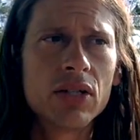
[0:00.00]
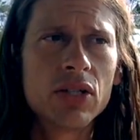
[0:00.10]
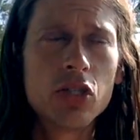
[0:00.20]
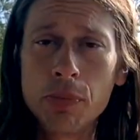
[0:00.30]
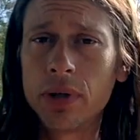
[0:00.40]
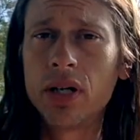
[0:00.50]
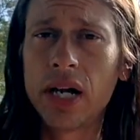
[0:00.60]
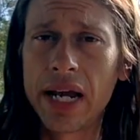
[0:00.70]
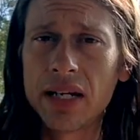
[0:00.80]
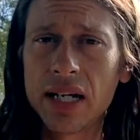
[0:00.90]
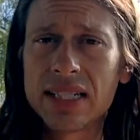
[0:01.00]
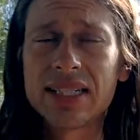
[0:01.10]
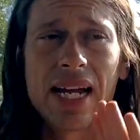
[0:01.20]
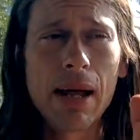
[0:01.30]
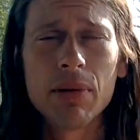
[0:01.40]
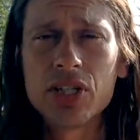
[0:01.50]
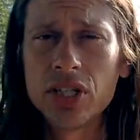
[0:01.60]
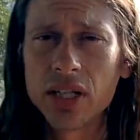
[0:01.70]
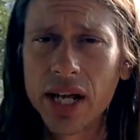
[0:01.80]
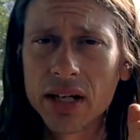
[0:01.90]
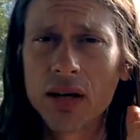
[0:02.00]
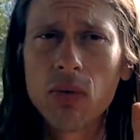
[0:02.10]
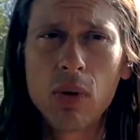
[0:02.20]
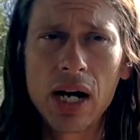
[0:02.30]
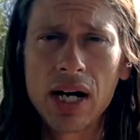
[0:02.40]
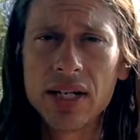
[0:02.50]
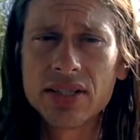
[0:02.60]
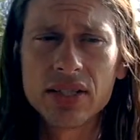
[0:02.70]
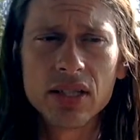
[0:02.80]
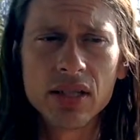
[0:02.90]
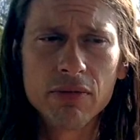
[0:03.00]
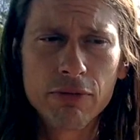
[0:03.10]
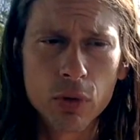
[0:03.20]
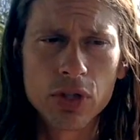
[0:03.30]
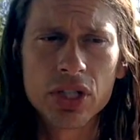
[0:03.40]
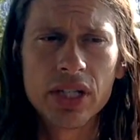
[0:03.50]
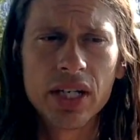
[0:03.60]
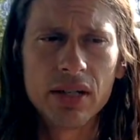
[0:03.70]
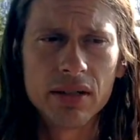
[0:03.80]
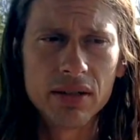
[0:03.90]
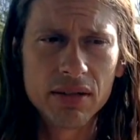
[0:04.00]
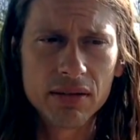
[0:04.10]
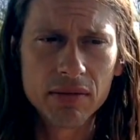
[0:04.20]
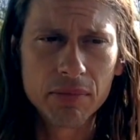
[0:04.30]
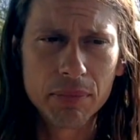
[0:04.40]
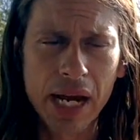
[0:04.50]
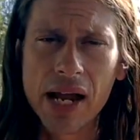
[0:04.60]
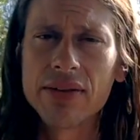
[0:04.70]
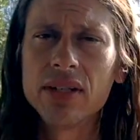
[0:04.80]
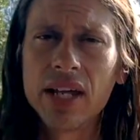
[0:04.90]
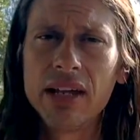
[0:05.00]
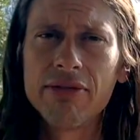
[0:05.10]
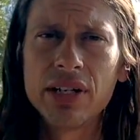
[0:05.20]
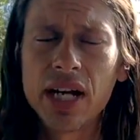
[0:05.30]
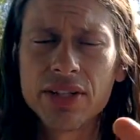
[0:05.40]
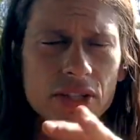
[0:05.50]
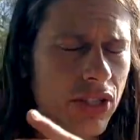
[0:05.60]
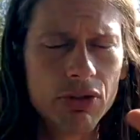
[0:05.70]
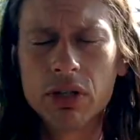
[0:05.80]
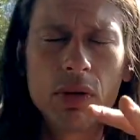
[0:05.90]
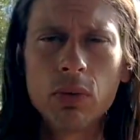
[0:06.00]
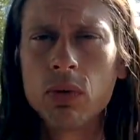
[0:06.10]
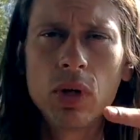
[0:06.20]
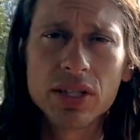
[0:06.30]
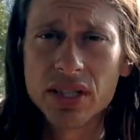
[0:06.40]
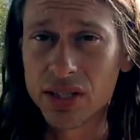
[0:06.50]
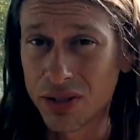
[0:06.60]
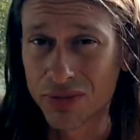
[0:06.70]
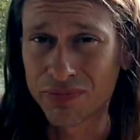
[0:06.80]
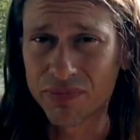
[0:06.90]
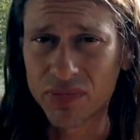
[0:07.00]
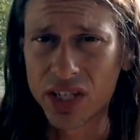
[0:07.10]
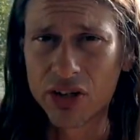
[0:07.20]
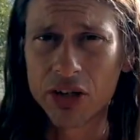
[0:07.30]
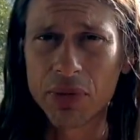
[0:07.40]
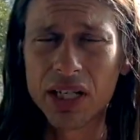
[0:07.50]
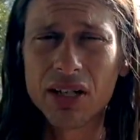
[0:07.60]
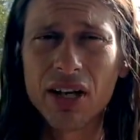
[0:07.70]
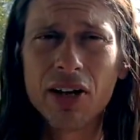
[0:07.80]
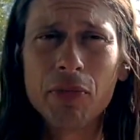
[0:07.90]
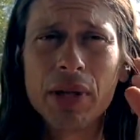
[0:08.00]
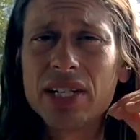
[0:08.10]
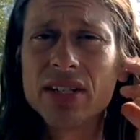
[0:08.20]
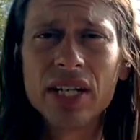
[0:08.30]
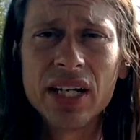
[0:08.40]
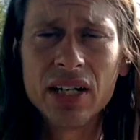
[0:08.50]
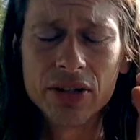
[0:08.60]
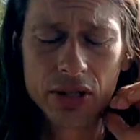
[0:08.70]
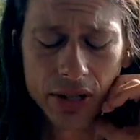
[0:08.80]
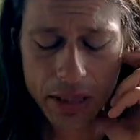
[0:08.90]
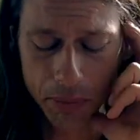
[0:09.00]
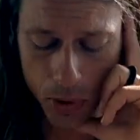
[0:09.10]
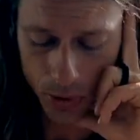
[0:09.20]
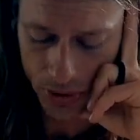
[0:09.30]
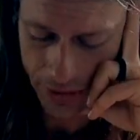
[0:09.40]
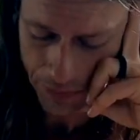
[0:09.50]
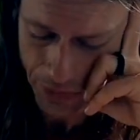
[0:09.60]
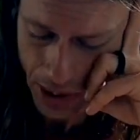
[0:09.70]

Jupiter and establishing like a wise, fortunate path in life and not just doing what one wants to do. You know what I mean? Based on any other impulse.